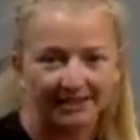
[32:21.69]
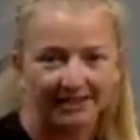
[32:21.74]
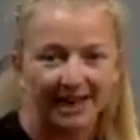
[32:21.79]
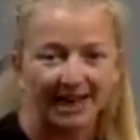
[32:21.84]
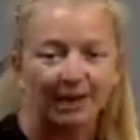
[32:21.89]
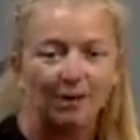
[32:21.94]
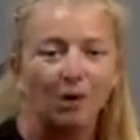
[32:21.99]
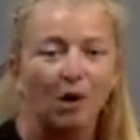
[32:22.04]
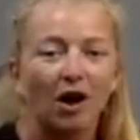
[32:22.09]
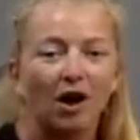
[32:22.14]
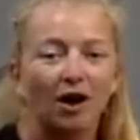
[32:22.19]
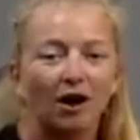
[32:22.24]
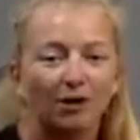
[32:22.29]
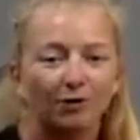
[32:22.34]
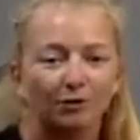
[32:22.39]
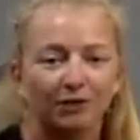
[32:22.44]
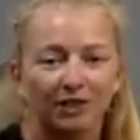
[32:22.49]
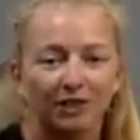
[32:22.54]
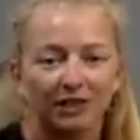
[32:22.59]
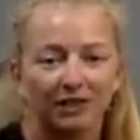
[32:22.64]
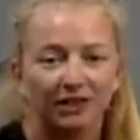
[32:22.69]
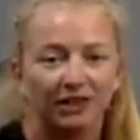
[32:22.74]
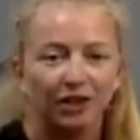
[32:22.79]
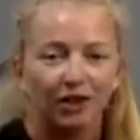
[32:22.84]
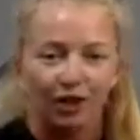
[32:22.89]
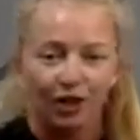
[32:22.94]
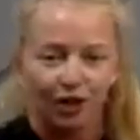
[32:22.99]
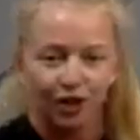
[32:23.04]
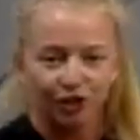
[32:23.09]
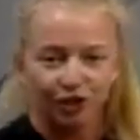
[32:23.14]
How often
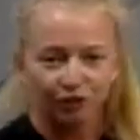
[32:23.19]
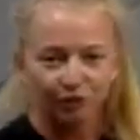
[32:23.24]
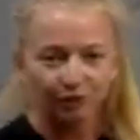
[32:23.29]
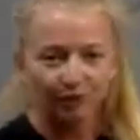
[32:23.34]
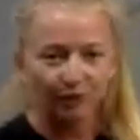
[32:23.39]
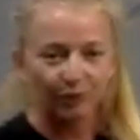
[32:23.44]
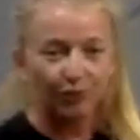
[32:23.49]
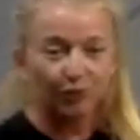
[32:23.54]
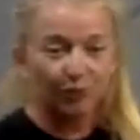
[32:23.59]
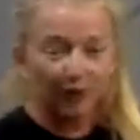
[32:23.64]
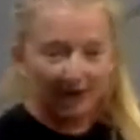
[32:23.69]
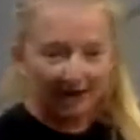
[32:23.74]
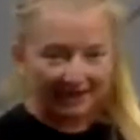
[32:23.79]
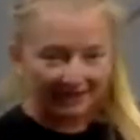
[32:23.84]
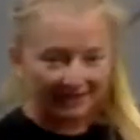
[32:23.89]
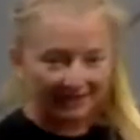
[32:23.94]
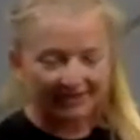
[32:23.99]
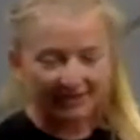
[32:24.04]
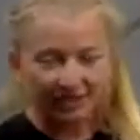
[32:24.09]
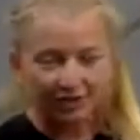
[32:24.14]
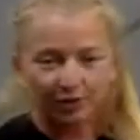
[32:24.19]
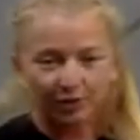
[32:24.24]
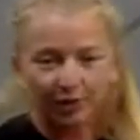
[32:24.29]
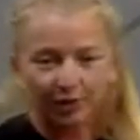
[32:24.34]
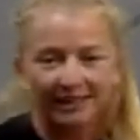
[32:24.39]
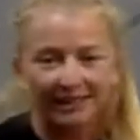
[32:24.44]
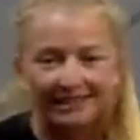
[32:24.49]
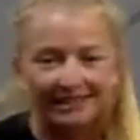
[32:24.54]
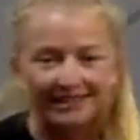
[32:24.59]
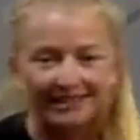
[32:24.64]
do we waste 20
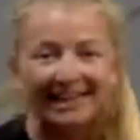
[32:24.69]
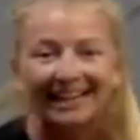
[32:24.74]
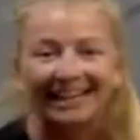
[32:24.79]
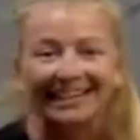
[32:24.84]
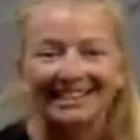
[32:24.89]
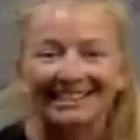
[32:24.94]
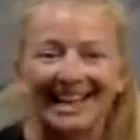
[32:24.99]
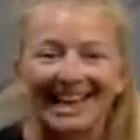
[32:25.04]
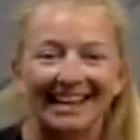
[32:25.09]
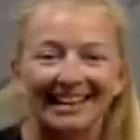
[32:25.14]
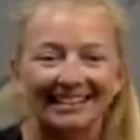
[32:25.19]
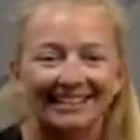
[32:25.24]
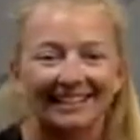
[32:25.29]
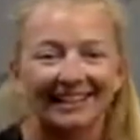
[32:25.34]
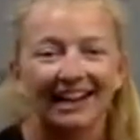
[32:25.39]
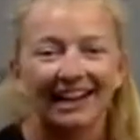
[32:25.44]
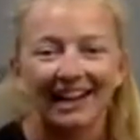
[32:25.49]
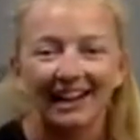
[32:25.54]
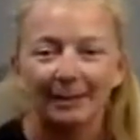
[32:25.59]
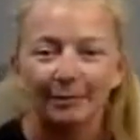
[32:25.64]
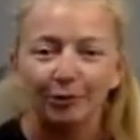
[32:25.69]
seconds at a time?